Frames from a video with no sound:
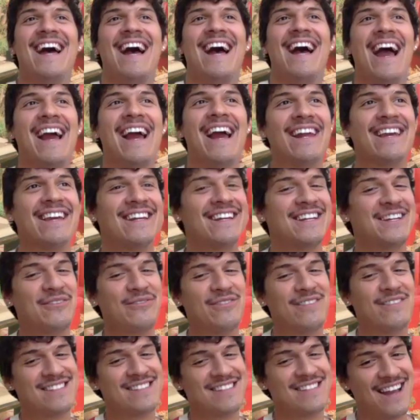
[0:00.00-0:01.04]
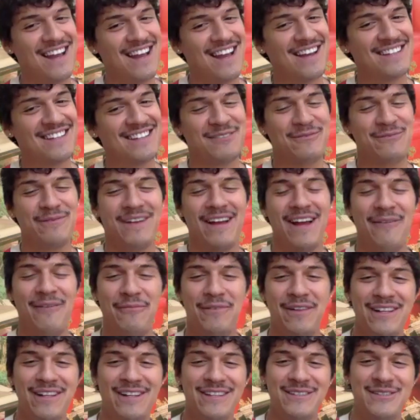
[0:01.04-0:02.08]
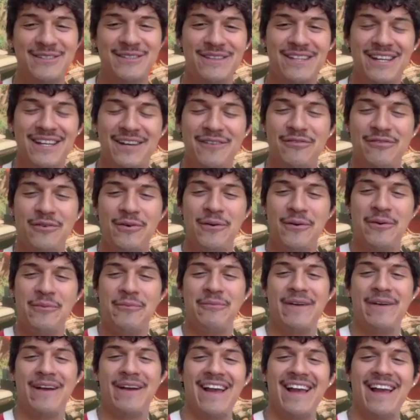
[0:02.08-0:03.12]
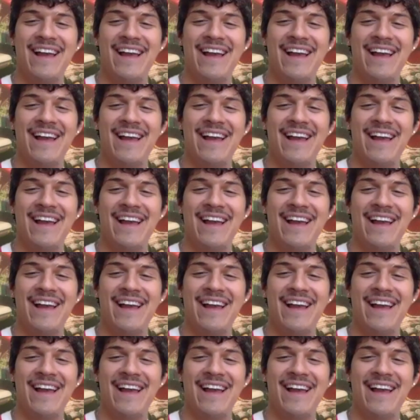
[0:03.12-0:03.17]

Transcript: I got to get a different size. I'm a little too thick for them, but